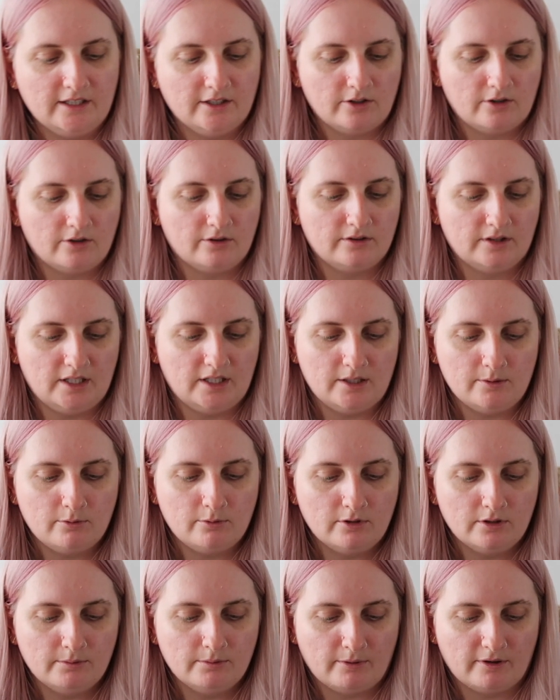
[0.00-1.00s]
I got the
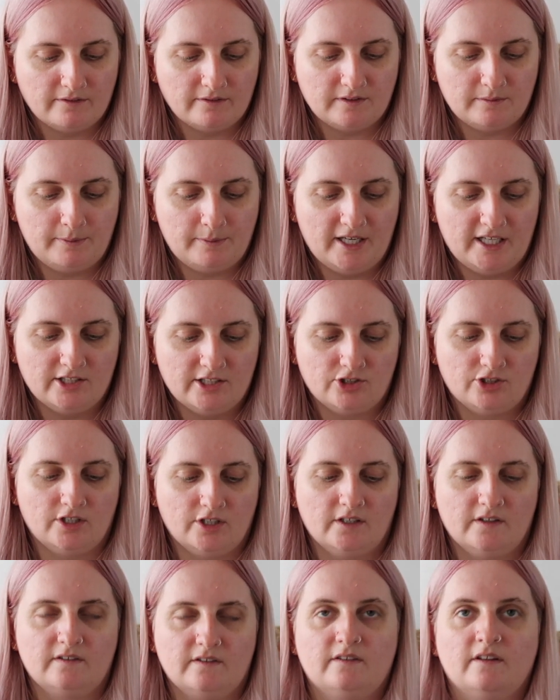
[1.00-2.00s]
Warner Brothers
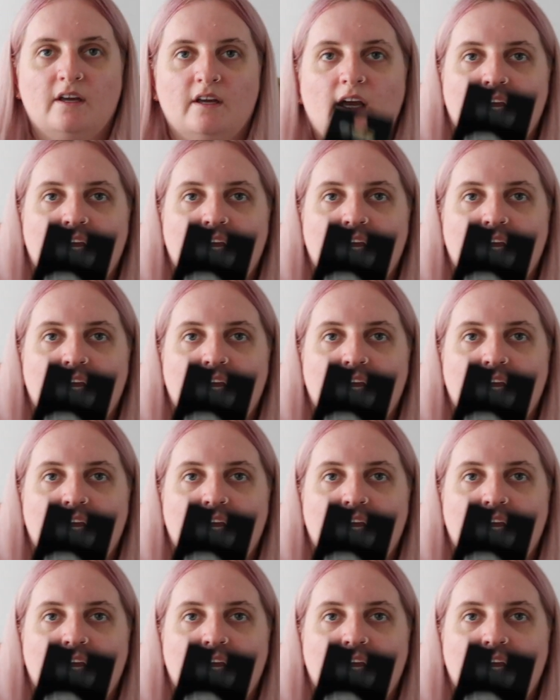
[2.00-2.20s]
Pictures